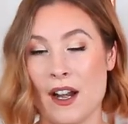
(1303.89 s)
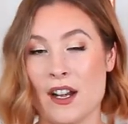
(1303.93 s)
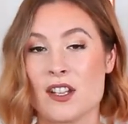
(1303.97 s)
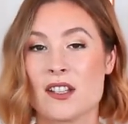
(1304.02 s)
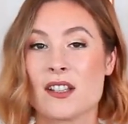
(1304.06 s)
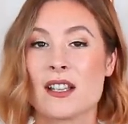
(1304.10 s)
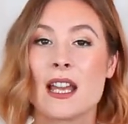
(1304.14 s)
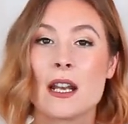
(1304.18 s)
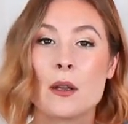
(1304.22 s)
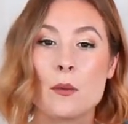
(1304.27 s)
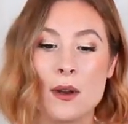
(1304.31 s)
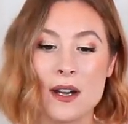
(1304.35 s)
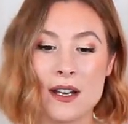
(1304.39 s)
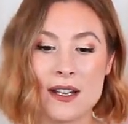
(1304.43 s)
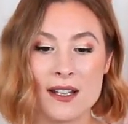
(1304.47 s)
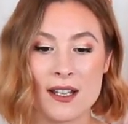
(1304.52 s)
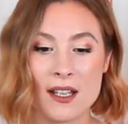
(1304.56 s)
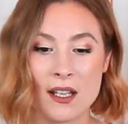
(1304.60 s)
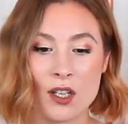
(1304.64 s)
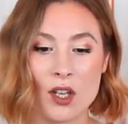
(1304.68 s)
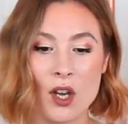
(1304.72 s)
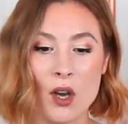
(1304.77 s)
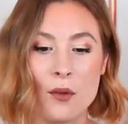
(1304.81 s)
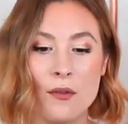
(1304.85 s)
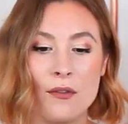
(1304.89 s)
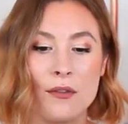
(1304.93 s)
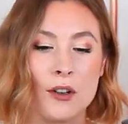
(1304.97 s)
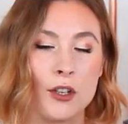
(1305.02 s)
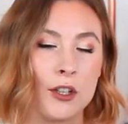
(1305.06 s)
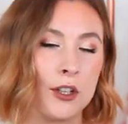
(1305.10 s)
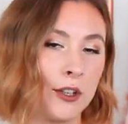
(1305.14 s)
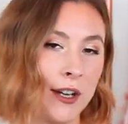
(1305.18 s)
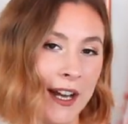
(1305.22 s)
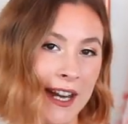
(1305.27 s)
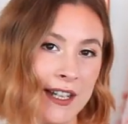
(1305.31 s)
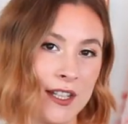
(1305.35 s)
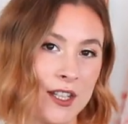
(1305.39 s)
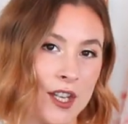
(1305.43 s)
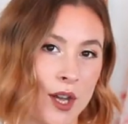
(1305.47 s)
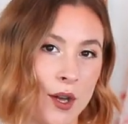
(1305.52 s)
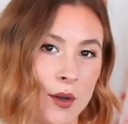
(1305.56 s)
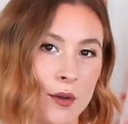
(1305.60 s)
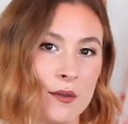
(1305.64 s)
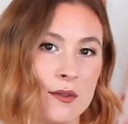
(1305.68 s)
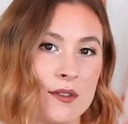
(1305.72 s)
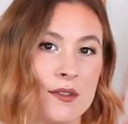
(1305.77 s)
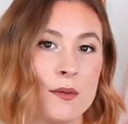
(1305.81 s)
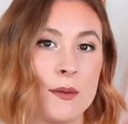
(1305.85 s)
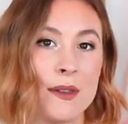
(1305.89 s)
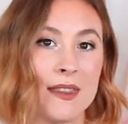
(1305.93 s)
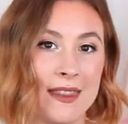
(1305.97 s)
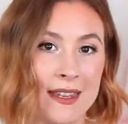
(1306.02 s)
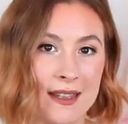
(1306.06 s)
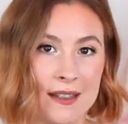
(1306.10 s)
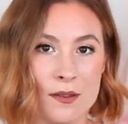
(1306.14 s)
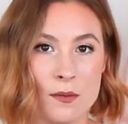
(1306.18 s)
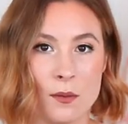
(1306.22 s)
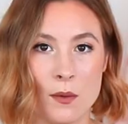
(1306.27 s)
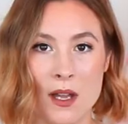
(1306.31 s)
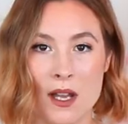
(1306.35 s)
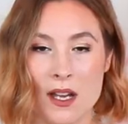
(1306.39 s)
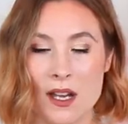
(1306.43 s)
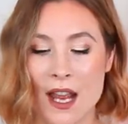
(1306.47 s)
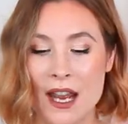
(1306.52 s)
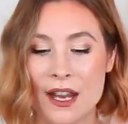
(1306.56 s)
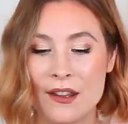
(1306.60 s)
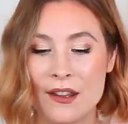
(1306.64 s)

I just kind of wanted to go for gray tones with this one.